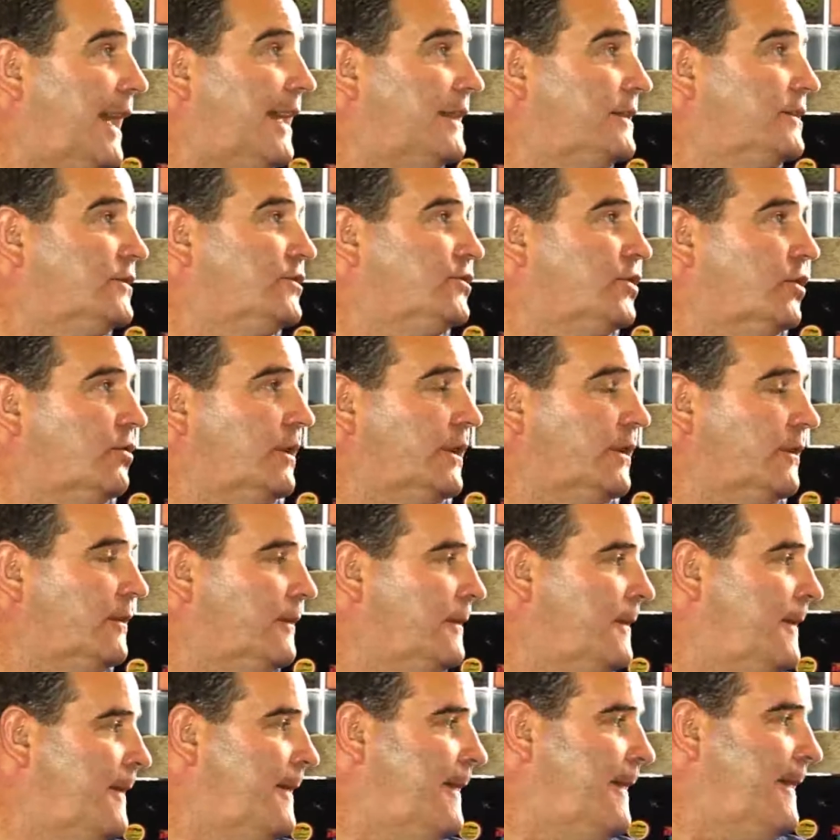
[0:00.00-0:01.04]
at the show here.
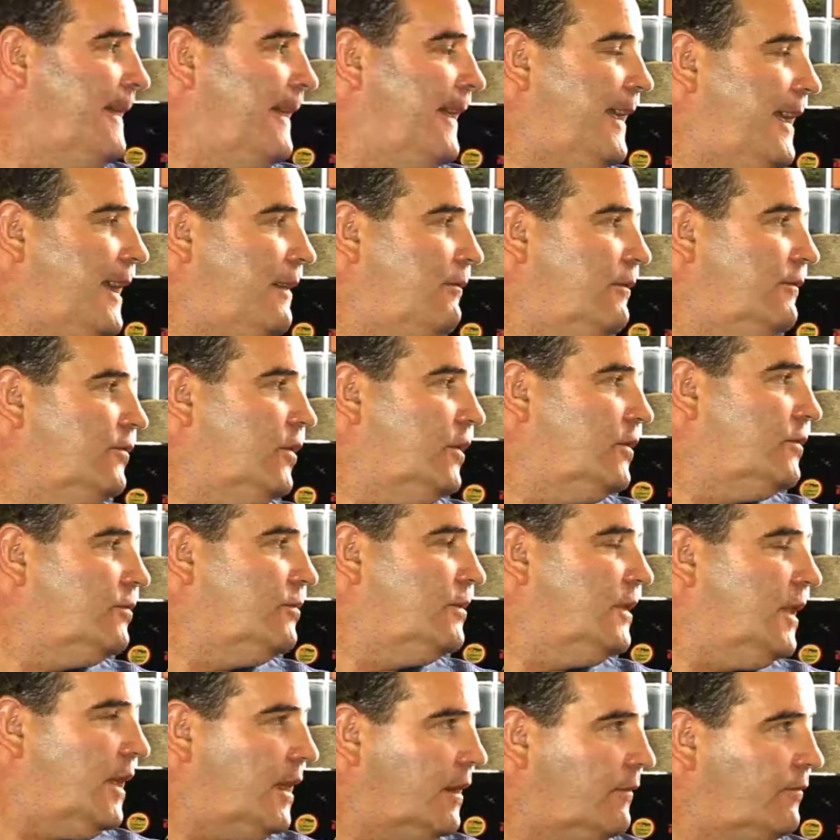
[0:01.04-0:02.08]
We've talked to a
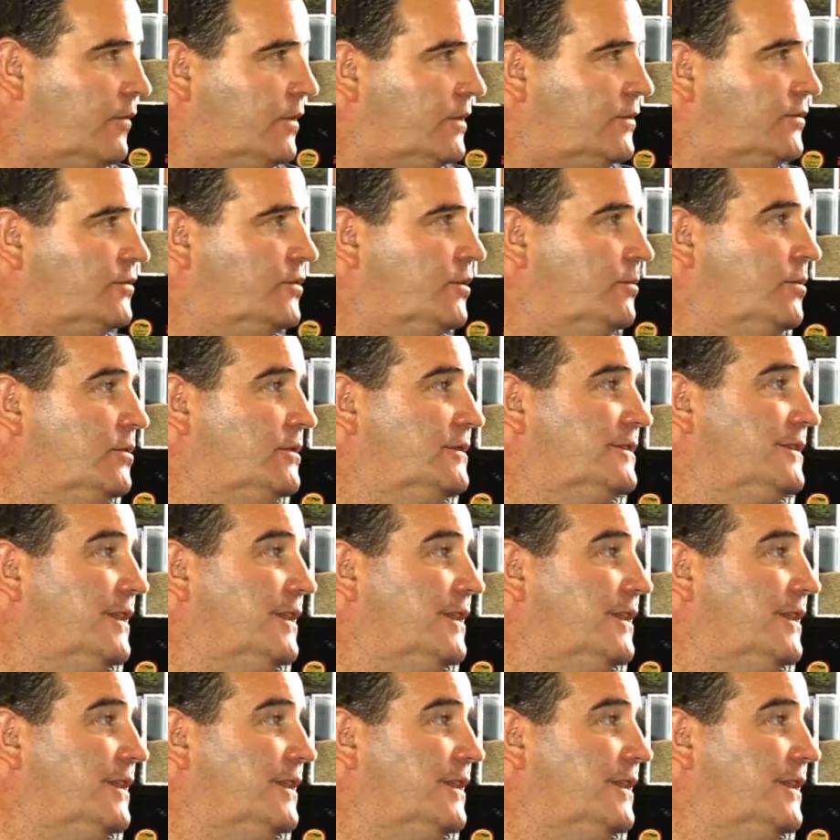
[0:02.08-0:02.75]
lot of our distributors,